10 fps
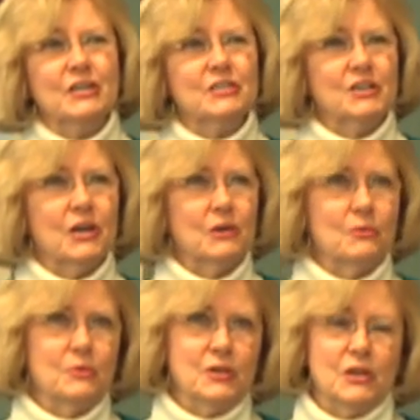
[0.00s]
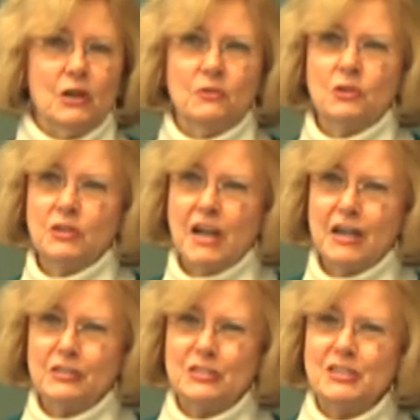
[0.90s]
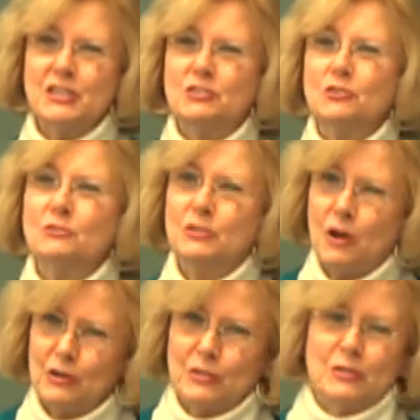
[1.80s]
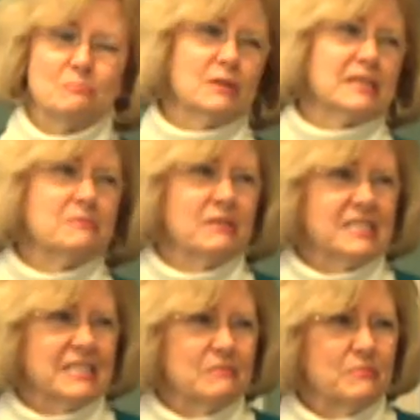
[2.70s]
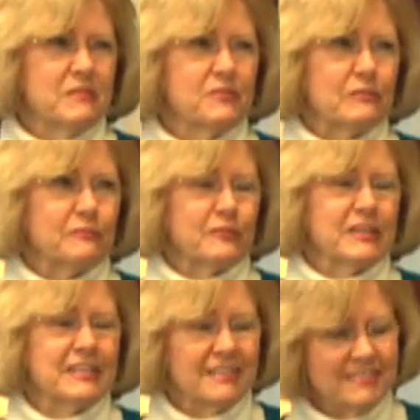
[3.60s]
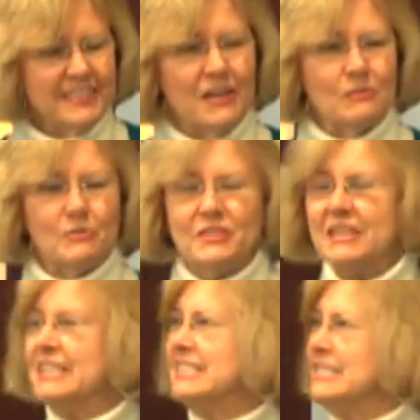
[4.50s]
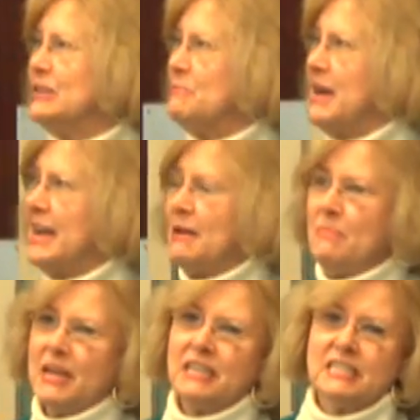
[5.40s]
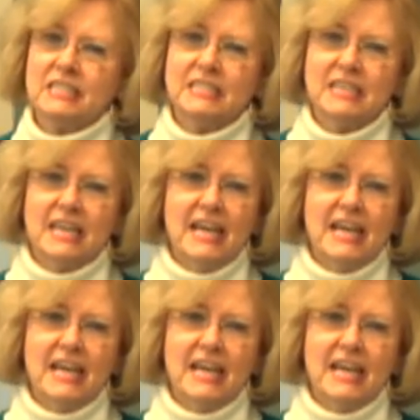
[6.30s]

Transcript: So, you know, your doctors need you to talk to them, believe me. So be, feel free to tell them what they need to know about our patients.